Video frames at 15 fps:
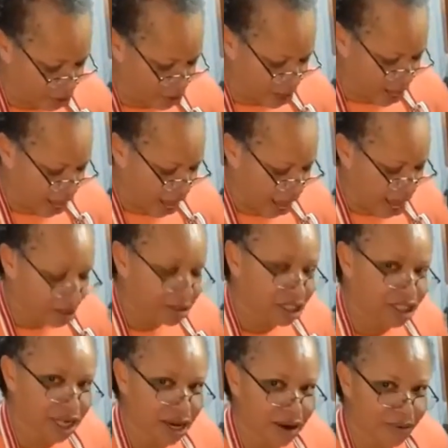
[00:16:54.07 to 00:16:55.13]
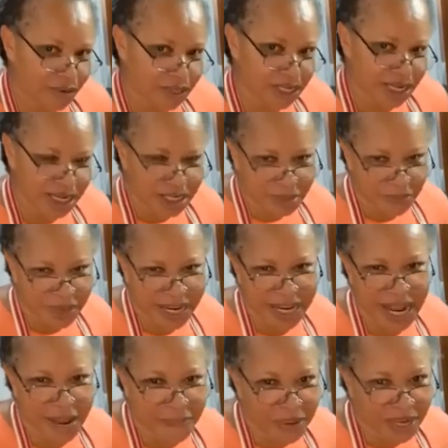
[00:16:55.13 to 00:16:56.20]
I'll share with you. He said, but it ain't
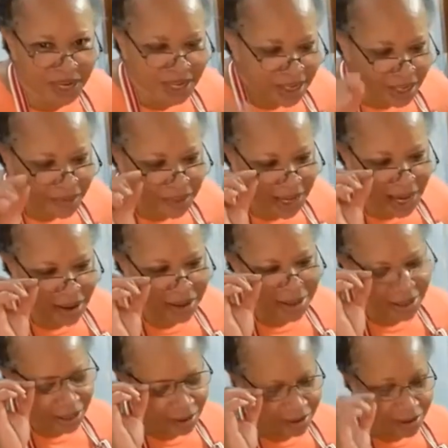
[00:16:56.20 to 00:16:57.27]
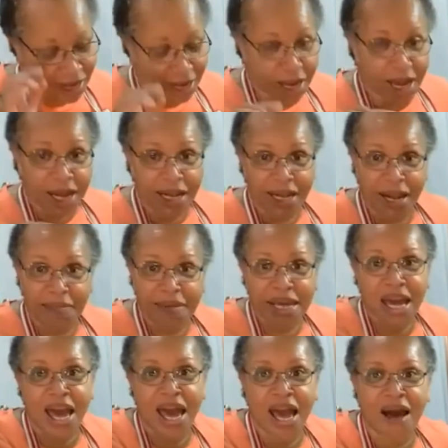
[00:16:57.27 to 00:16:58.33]
but a little bit. I'll say, okay, let me
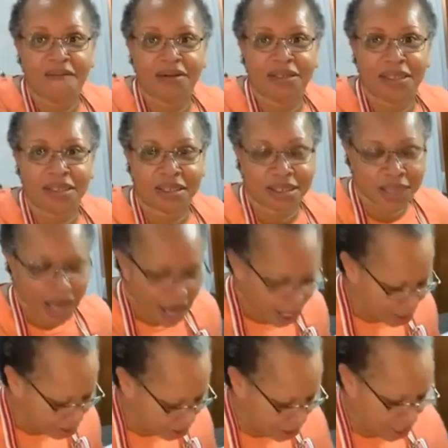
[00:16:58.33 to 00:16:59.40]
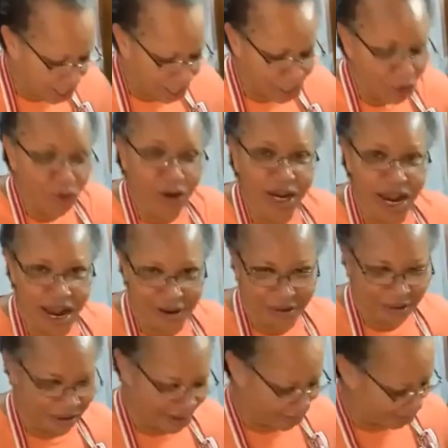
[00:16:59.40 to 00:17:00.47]
have just a taste and you can have the rest.